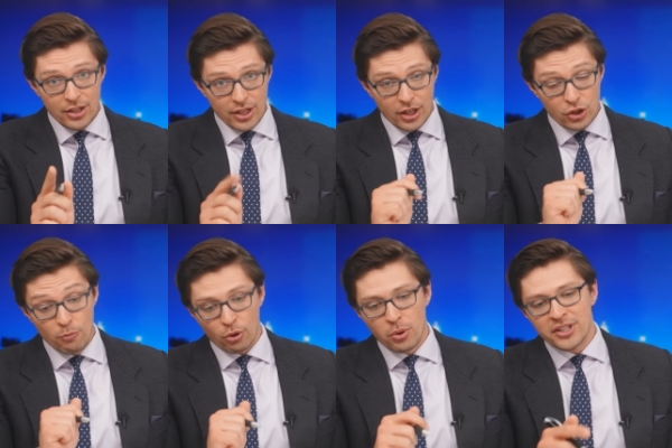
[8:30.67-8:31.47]
take a
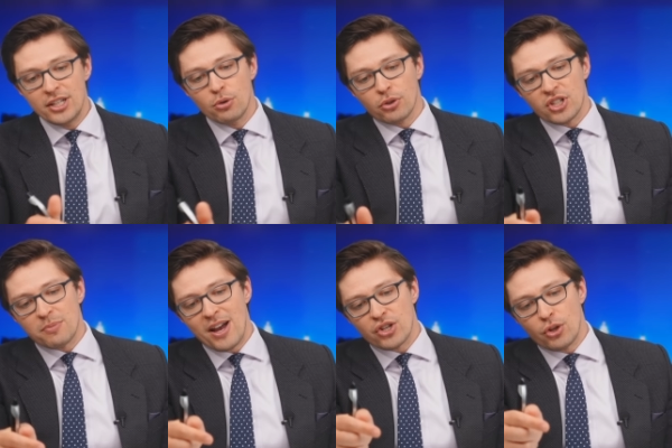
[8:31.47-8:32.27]
super quick detour to
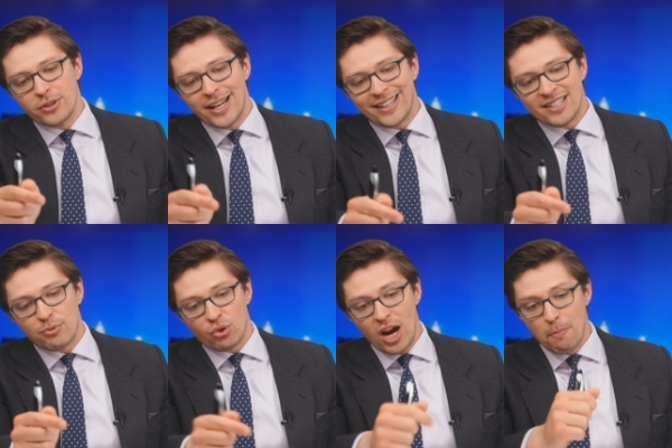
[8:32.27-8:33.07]
smash those like and
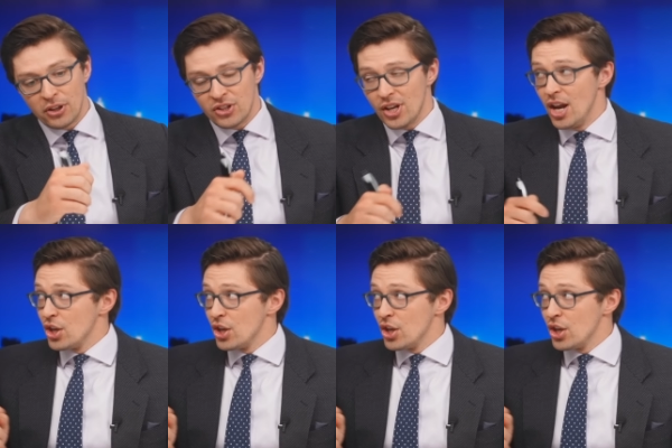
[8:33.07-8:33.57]
subscribe buttons